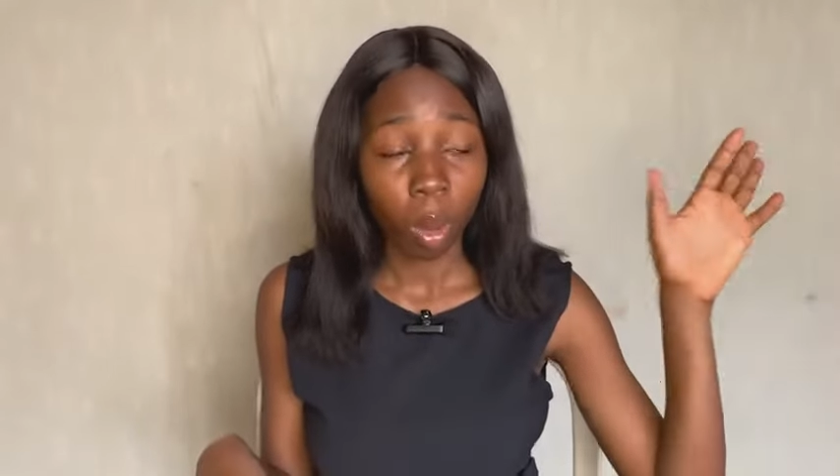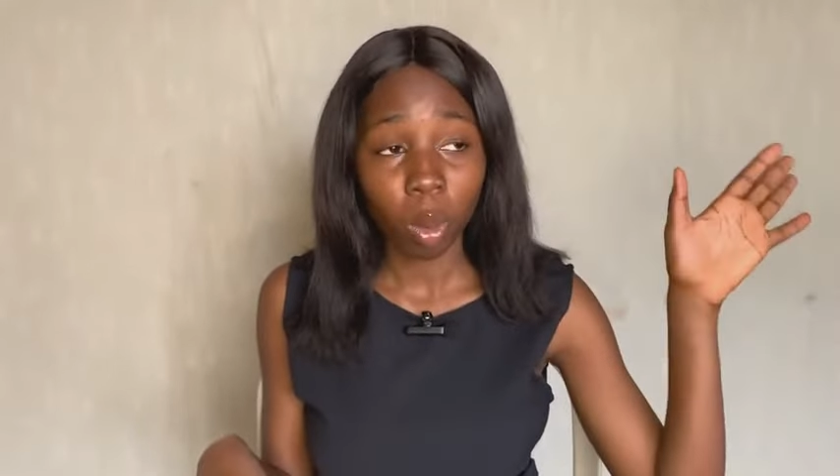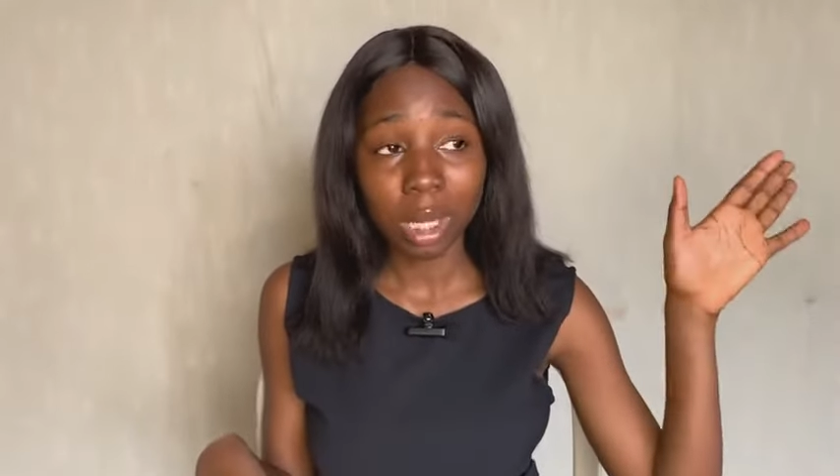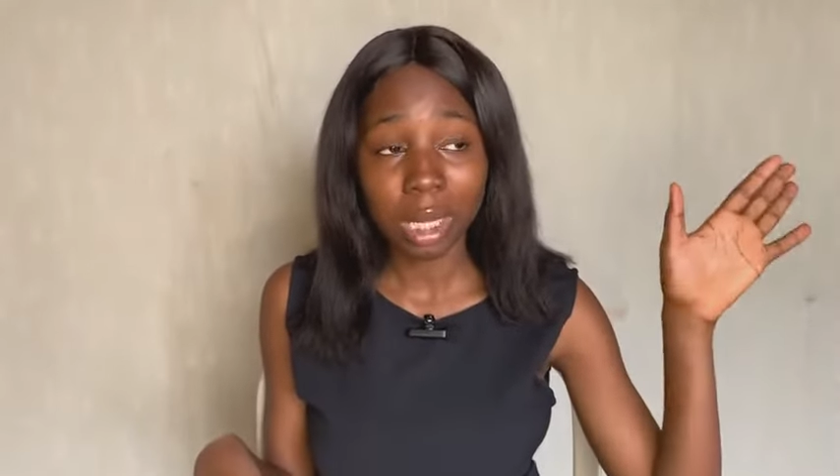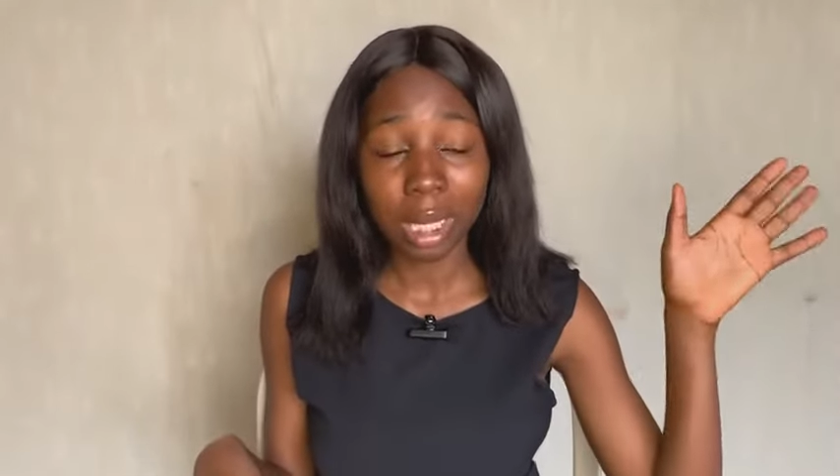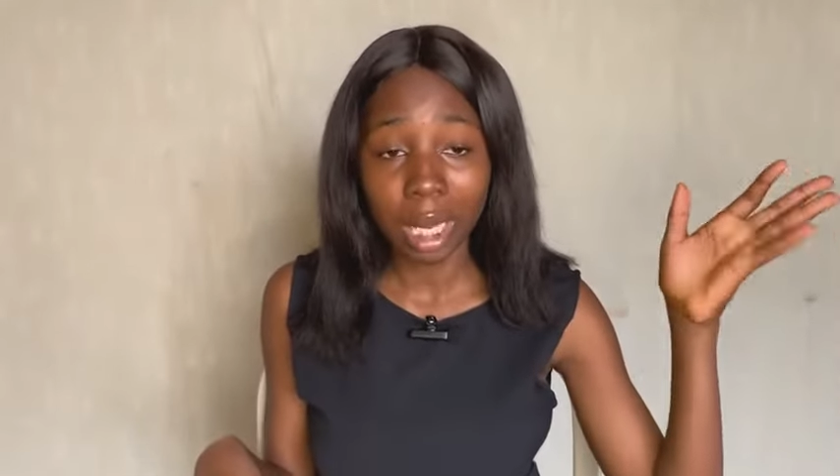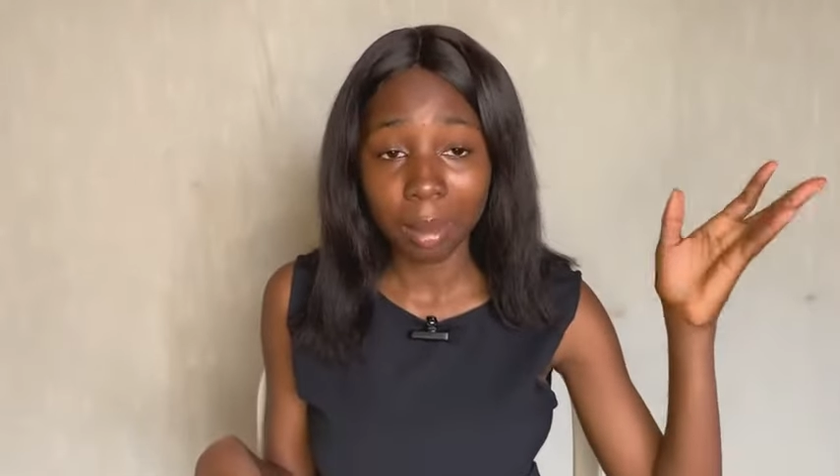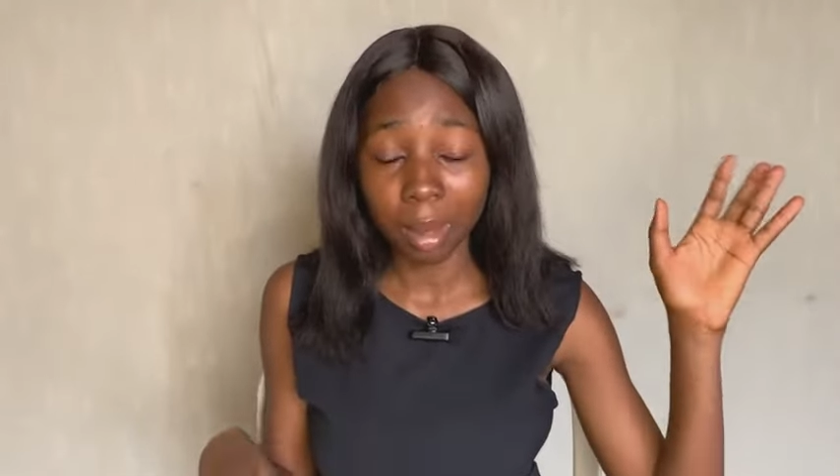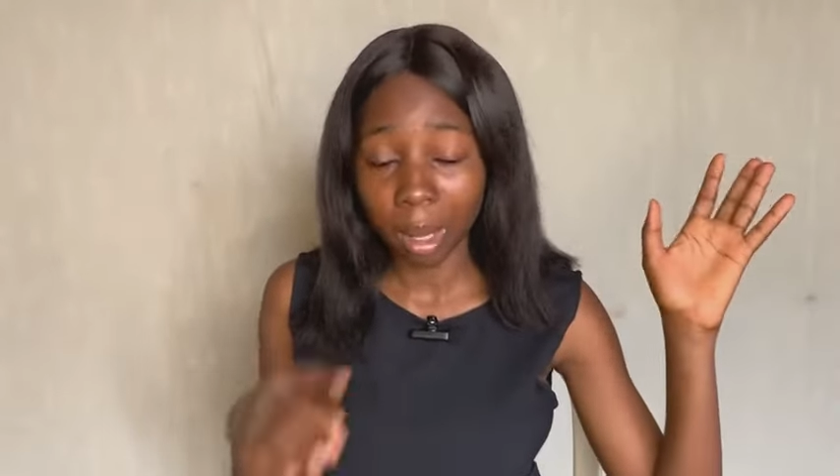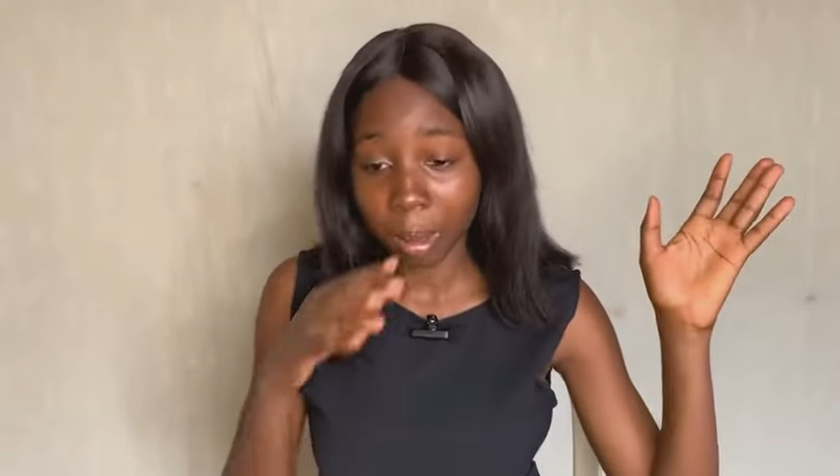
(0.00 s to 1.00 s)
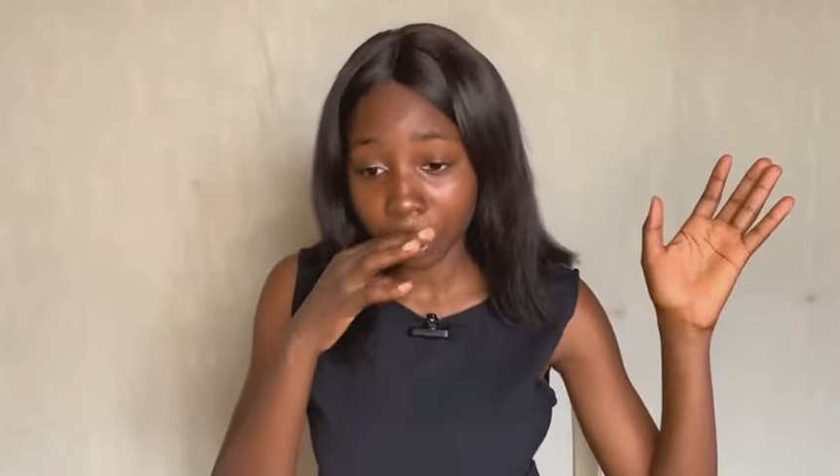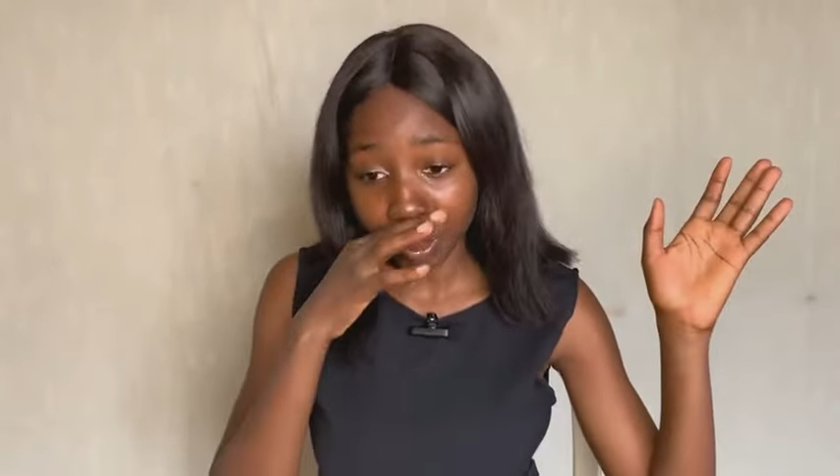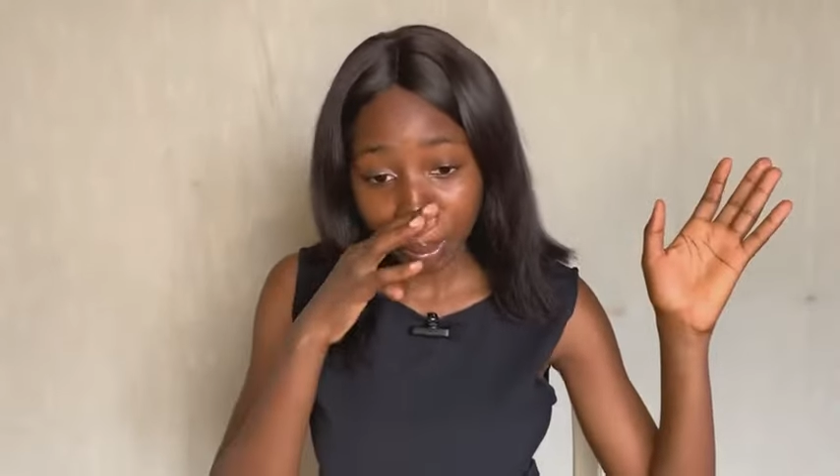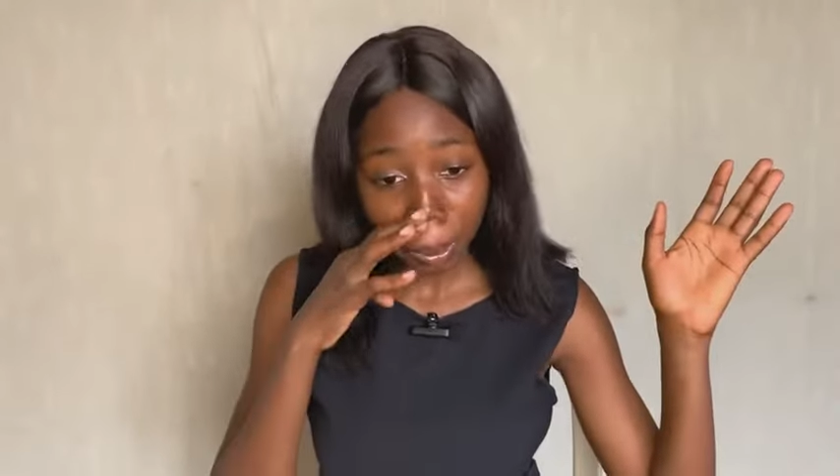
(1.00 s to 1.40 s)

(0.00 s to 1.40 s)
what's the name now?